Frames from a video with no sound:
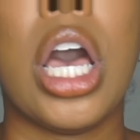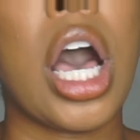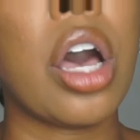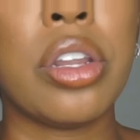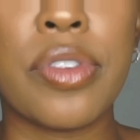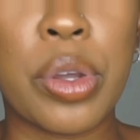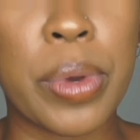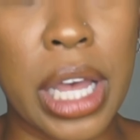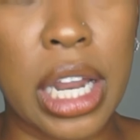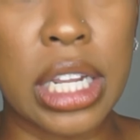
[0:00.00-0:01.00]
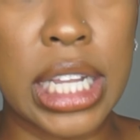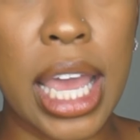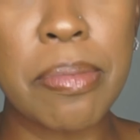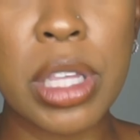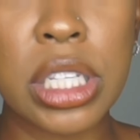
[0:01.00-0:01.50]
I don't even know what kind of
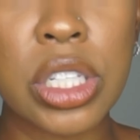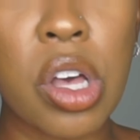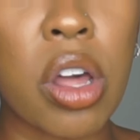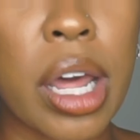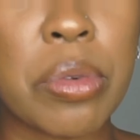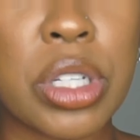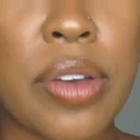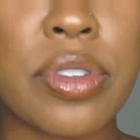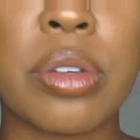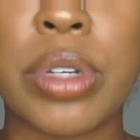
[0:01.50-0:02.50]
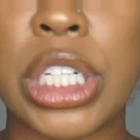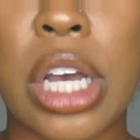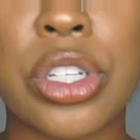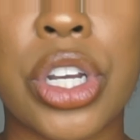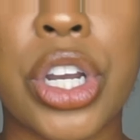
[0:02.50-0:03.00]
tape this is called. I would definitely reach
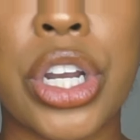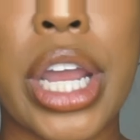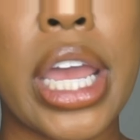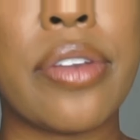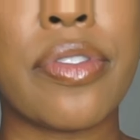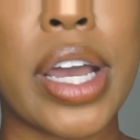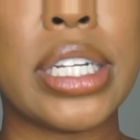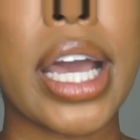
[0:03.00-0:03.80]
out to her and find